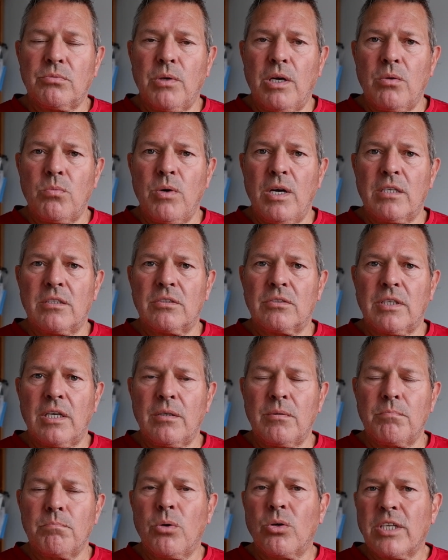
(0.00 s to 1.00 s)
well, where does
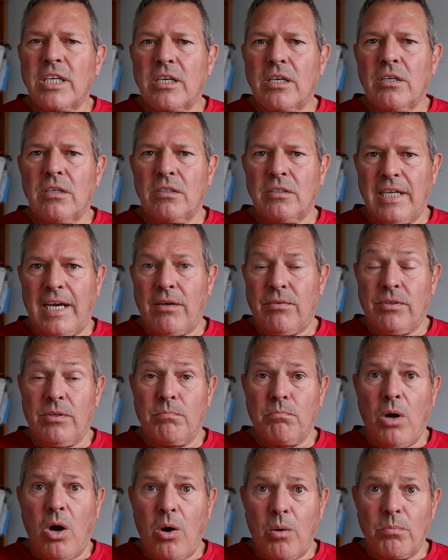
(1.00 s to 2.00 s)
our money go now that
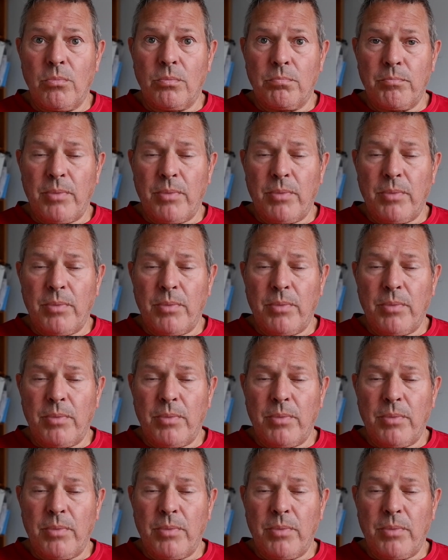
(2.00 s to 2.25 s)
more